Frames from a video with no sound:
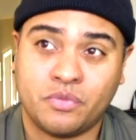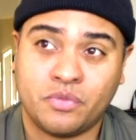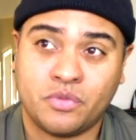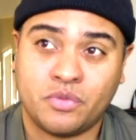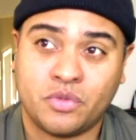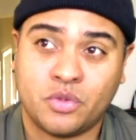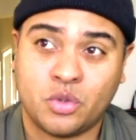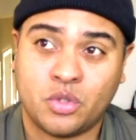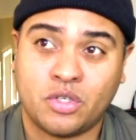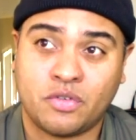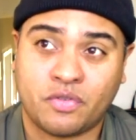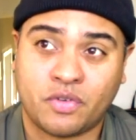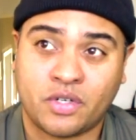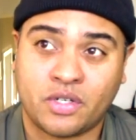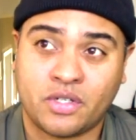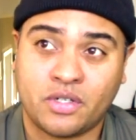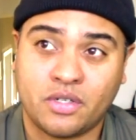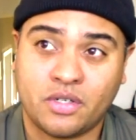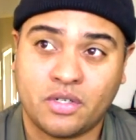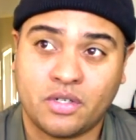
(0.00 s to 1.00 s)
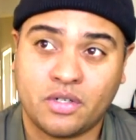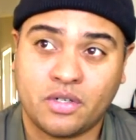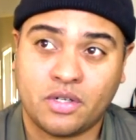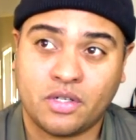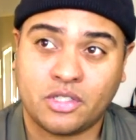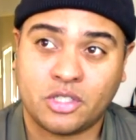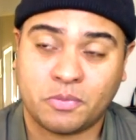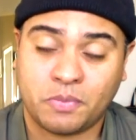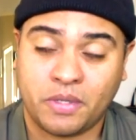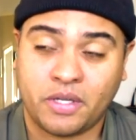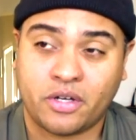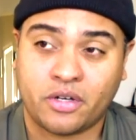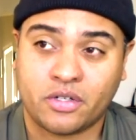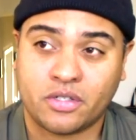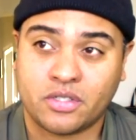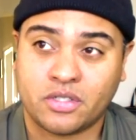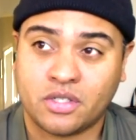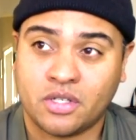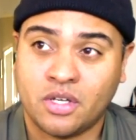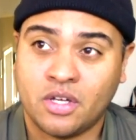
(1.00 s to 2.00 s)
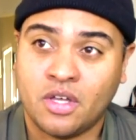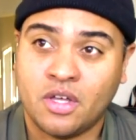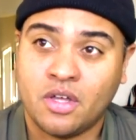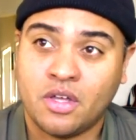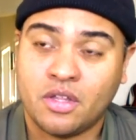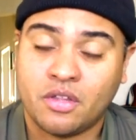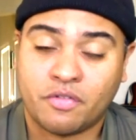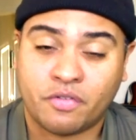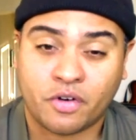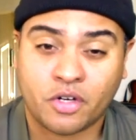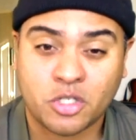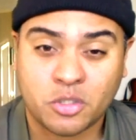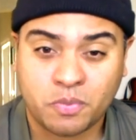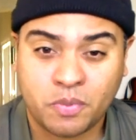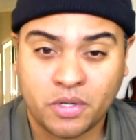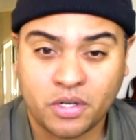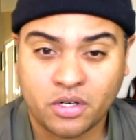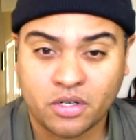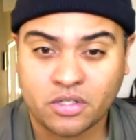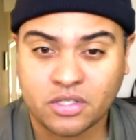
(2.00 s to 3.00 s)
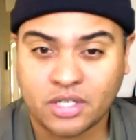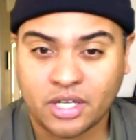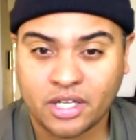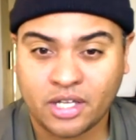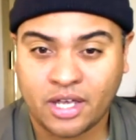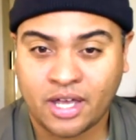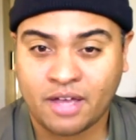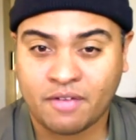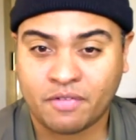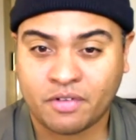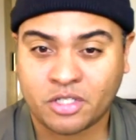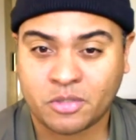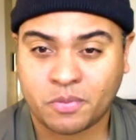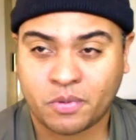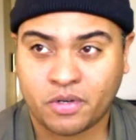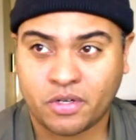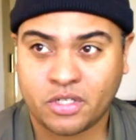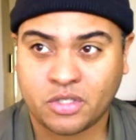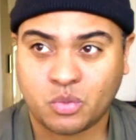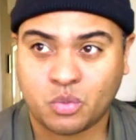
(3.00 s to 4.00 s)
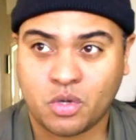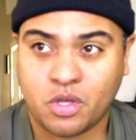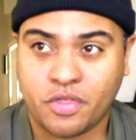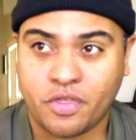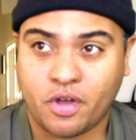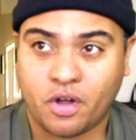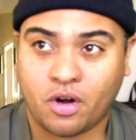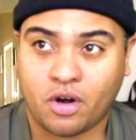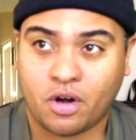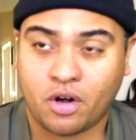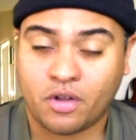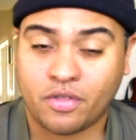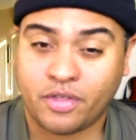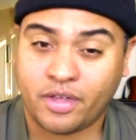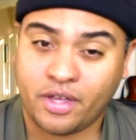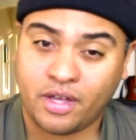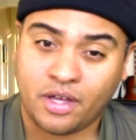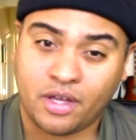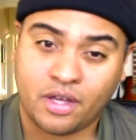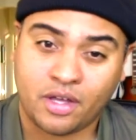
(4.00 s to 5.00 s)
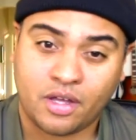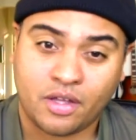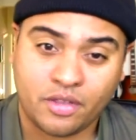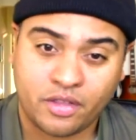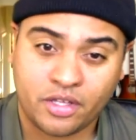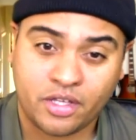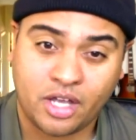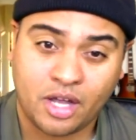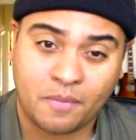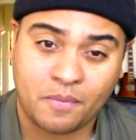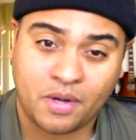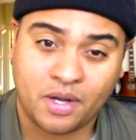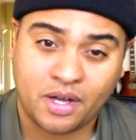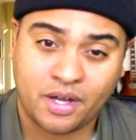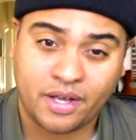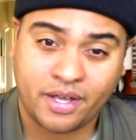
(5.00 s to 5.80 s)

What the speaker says: 2 different speakers. First speakers I have experience with are the Yamaha